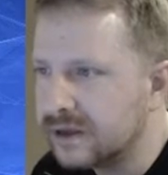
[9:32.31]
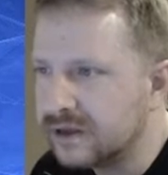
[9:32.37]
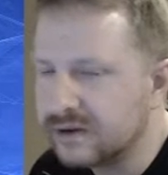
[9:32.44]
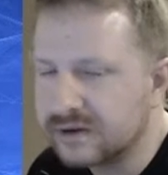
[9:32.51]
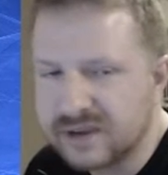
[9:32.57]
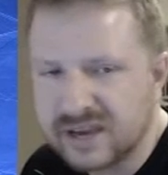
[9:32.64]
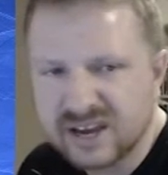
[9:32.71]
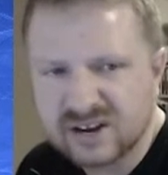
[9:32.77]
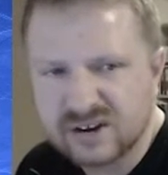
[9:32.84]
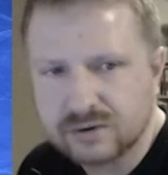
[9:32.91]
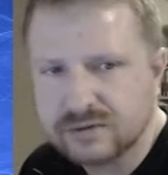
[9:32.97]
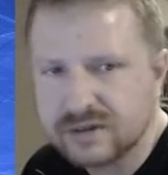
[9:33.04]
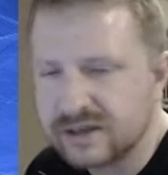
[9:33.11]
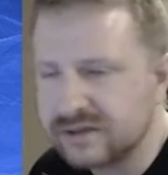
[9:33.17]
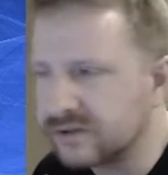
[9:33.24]
you can't
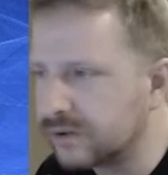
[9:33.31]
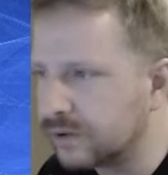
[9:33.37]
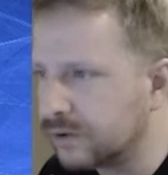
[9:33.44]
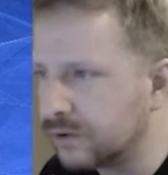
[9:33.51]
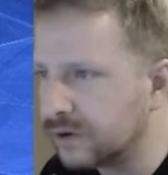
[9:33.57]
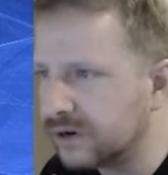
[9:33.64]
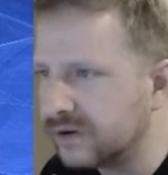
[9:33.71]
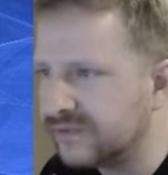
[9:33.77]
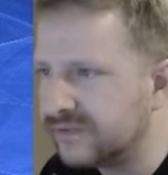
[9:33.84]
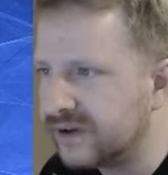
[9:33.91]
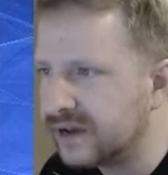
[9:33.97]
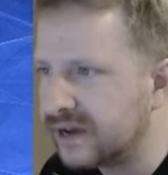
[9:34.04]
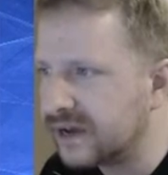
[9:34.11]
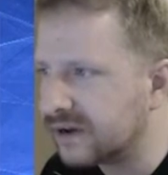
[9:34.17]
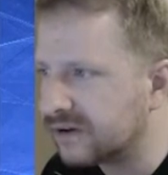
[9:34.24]
do that scrolling
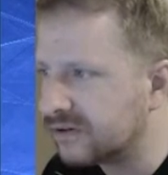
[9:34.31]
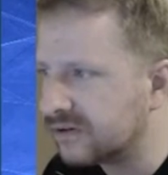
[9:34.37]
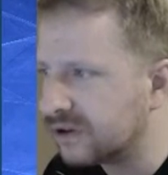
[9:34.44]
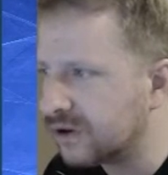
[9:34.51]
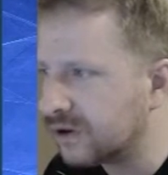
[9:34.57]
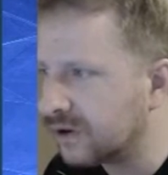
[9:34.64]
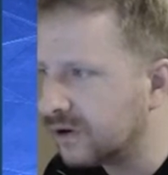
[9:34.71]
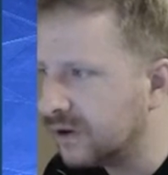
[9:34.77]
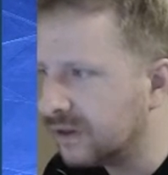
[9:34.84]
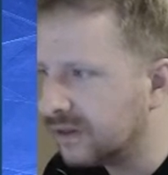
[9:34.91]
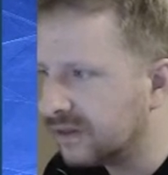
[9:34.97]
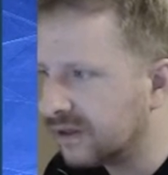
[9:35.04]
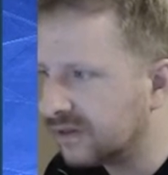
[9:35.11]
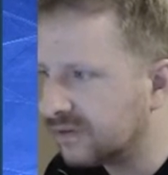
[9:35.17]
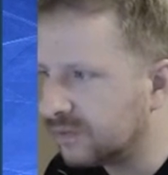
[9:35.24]
effect, so
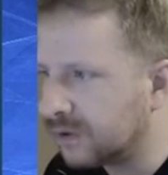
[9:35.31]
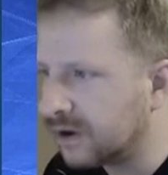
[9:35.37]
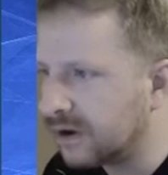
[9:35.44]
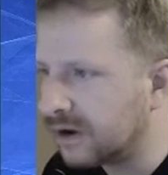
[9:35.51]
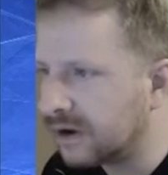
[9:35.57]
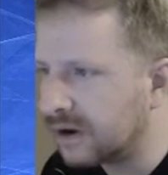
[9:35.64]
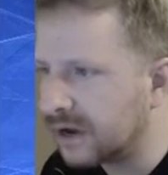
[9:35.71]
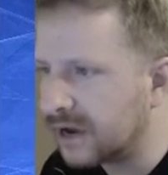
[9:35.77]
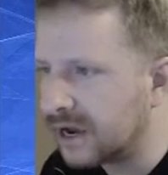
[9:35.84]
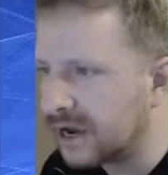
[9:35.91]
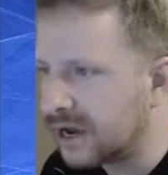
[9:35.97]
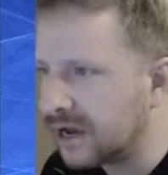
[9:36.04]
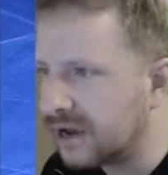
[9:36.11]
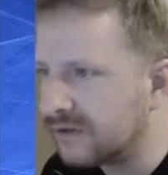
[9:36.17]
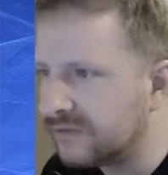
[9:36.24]
that's why I
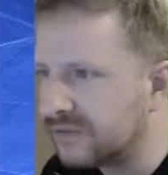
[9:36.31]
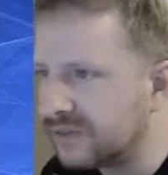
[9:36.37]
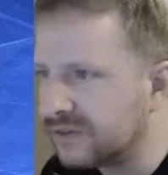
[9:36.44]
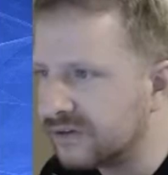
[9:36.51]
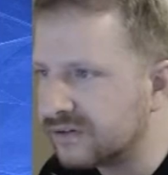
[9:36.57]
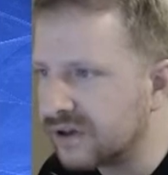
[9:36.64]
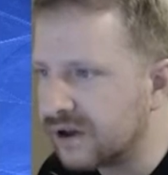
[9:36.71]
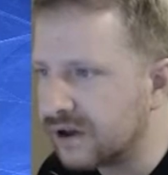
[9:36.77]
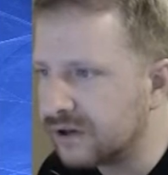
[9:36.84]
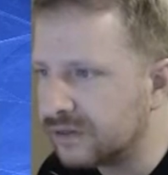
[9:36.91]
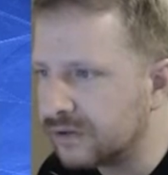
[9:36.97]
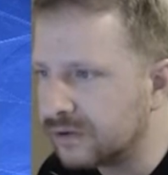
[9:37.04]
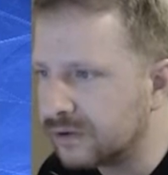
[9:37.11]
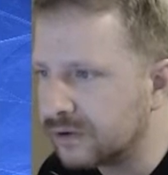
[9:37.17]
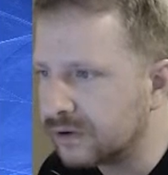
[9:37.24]
have this
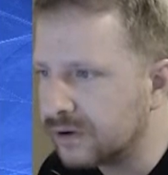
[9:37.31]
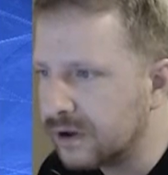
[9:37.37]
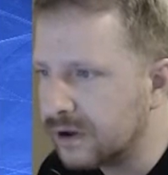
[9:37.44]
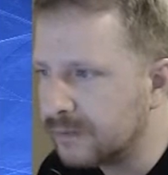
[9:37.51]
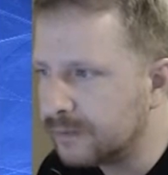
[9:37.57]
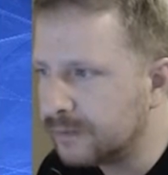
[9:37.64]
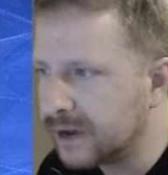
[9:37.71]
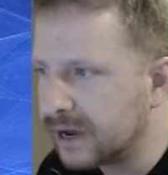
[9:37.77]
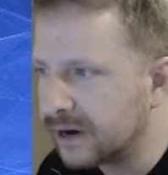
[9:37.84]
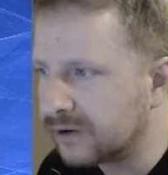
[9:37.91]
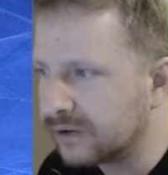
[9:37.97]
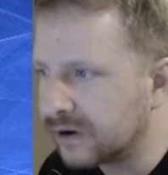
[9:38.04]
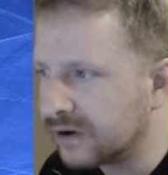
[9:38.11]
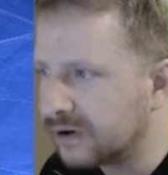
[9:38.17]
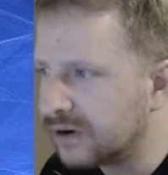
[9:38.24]
other
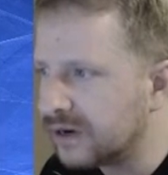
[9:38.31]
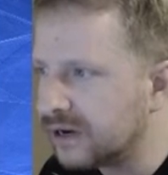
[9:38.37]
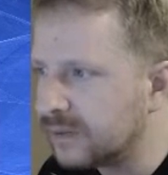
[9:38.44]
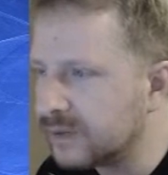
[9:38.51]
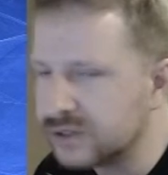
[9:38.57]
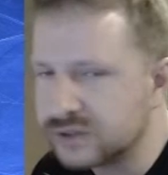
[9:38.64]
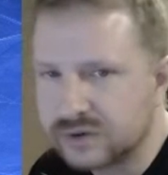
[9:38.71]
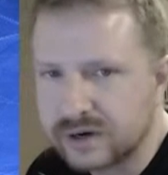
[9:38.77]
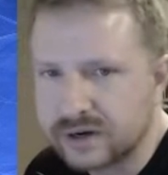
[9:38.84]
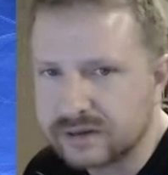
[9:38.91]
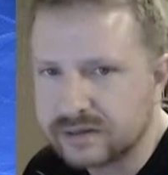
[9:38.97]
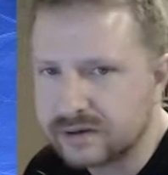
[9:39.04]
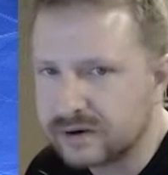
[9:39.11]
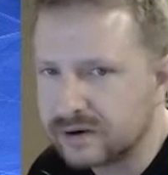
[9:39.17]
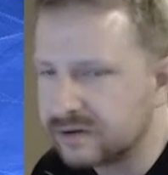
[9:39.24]
background image
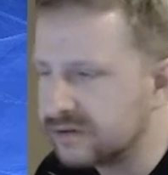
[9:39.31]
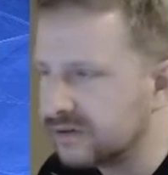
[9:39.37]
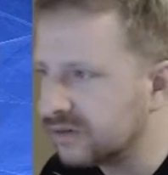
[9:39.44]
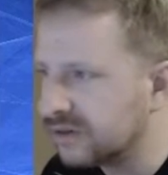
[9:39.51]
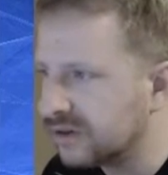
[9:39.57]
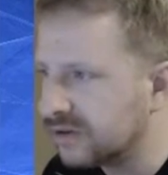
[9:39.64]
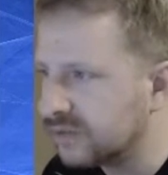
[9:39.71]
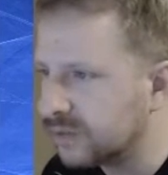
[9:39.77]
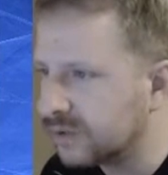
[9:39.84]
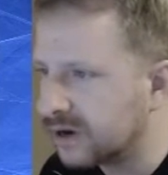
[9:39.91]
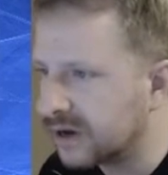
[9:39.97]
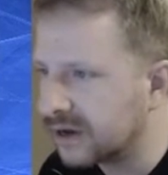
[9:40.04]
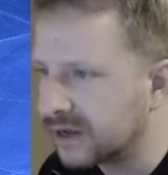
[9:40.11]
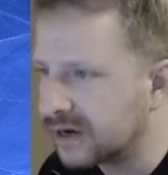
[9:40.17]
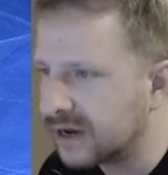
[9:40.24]
right there. So this
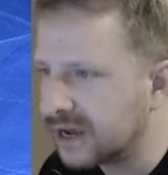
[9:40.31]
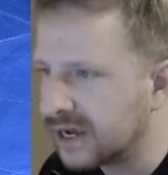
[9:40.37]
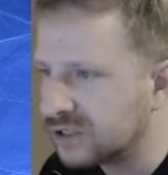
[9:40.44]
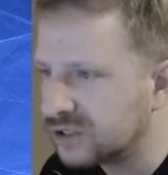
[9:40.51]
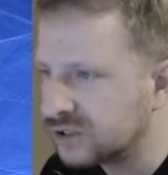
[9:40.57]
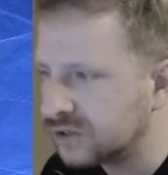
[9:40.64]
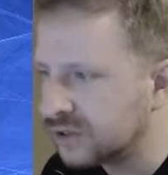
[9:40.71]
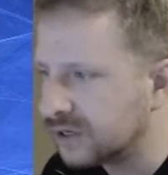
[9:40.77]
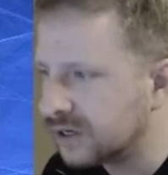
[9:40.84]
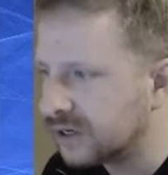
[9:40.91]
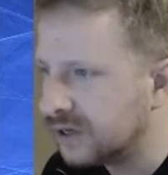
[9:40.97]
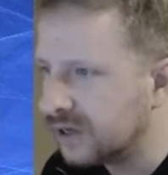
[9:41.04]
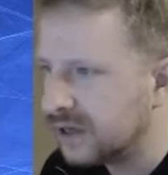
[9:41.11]
one I can actually